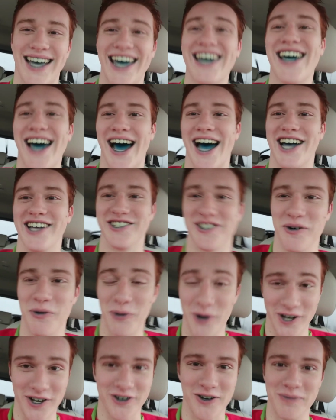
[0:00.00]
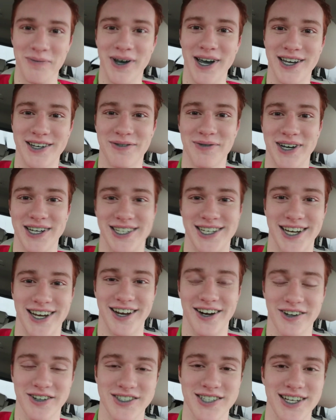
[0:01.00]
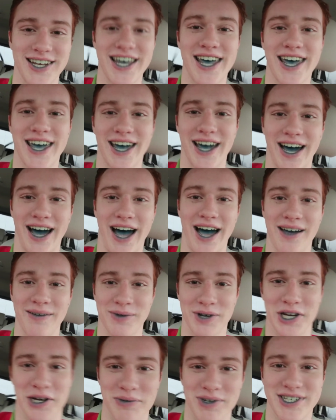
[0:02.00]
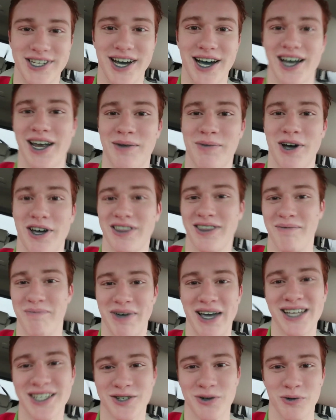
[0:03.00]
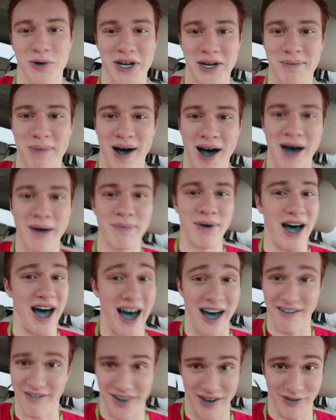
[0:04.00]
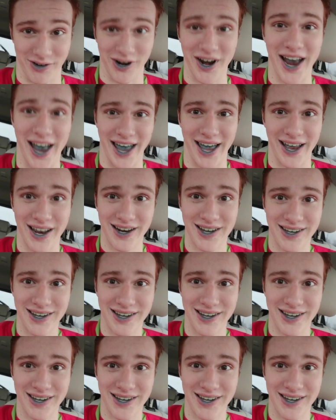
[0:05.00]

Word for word: Hey guys, welcome back to my channel. Today, I'm going to be talking about the best ring pop I've ever had.